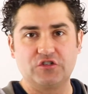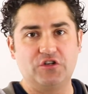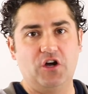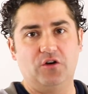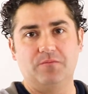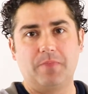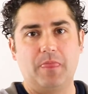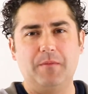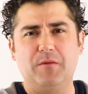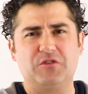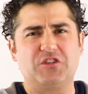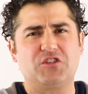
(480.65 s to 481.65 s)
ago?
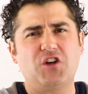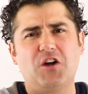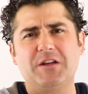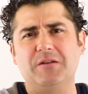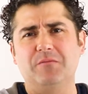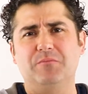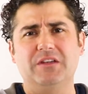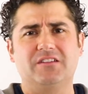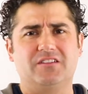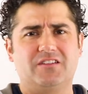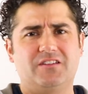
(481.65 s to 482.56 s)
Maybe it was starting a business,